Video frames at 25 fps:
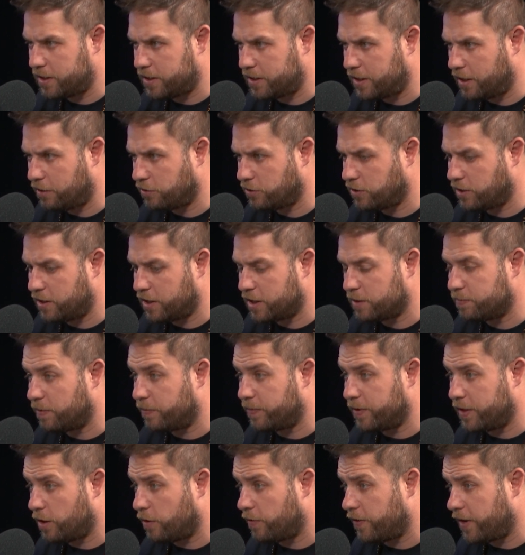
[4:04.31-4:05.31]
intelligent as us, but
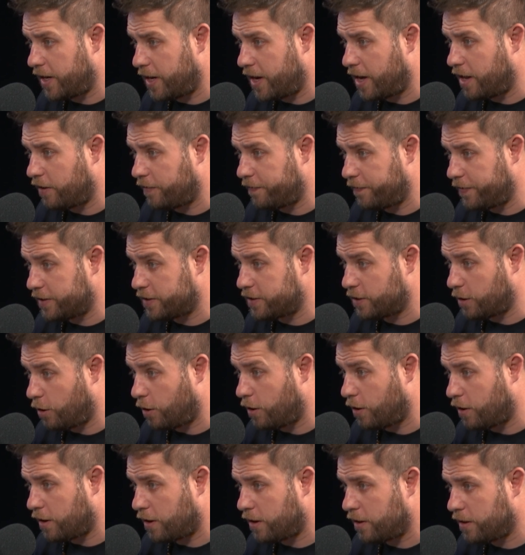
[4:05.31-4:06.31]
we know that elephants
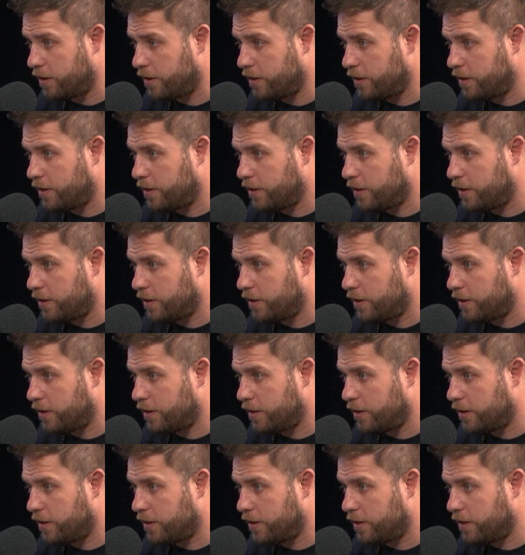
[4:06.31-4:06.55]
are.